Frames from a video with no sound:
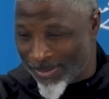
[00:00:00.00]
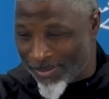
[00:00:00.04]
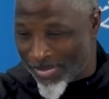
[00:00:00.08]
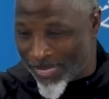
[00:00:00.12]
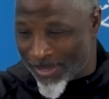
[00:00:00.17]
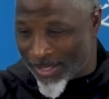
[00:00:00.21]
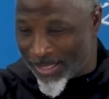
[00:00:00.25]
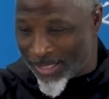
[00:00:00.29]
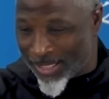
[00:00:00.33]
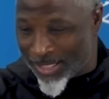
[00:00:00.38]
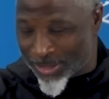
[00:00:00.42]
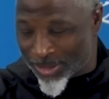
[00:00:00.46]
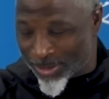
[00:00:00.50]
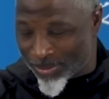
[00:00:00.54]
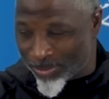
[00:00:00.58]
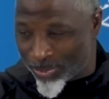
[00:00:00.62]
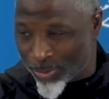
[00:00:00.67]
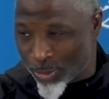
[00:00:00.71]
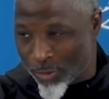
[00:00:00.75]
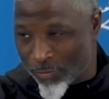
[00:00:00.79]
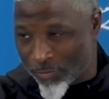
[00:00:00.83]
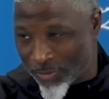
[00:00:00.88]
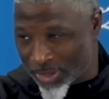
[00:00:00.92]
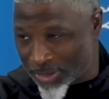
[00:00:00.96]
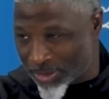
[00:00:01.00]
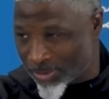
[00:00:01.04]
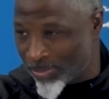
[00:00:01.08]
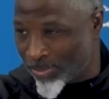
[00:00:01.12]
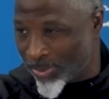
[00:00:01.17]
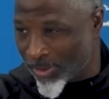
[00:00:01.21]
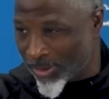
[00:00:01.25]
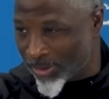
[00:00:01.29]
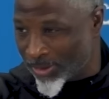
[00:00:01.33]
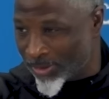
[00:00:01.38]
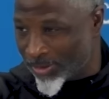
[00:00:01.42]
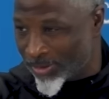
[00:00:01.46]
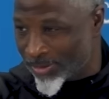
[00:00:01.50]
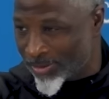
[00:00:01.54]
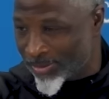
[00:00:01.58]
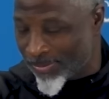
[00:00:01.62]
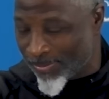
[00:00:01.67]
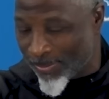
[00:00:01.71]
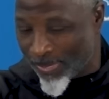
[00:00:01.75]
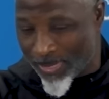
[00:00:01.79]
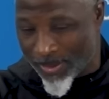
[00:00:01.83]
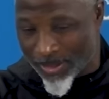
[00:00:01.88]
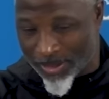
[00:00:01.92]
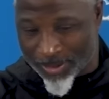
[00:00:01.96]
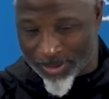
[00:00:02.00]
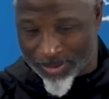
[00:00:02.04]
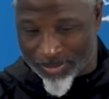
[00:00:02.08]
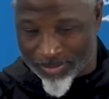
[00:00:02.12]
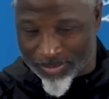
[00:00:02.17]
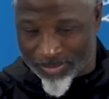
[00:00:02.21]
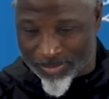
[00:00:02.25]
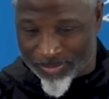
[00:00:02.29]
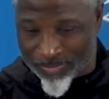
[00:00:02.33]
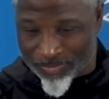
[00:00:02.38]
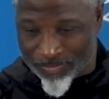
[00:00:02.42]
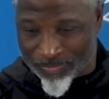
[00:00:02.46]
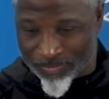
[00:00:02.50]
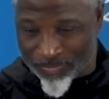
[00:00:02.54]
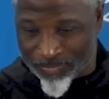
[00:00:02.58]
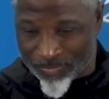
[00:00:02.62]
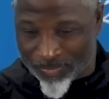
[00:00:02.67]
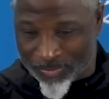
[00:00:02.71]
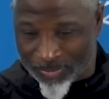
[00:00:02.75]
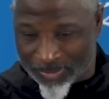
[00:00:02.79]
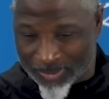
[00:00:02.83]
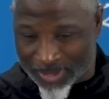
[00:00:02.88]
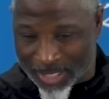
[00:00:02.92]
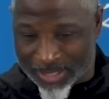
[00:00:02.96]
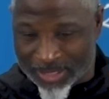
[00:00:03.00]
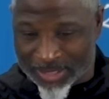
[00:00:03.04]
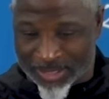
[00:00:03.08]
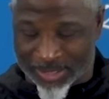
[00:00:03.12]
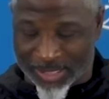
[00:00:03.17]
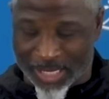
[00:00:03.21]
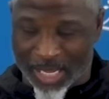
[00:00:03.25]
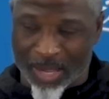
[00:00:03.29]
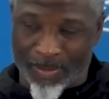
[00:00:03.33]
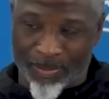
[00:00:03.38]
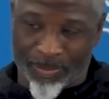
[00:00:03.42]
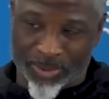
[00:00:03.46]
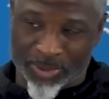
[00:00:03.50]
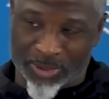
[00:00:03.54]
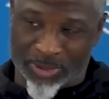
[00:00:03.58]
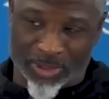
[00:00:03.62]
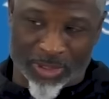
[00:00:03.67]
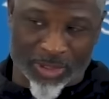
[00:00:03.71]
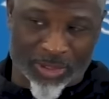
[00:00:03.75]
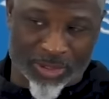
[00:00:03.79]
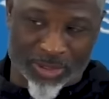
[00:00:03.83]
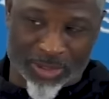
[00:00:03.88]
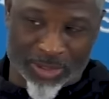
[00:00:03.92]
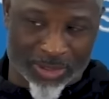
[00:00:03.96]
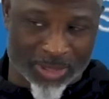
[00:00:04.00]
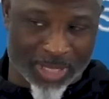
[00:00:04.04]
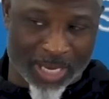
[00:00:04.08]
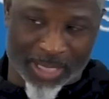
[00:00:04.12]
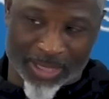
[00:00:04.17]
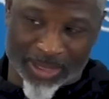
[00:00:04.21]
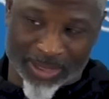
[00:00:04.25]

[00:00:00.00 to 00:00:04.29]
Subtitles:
he's improving as a player. That Sam position is not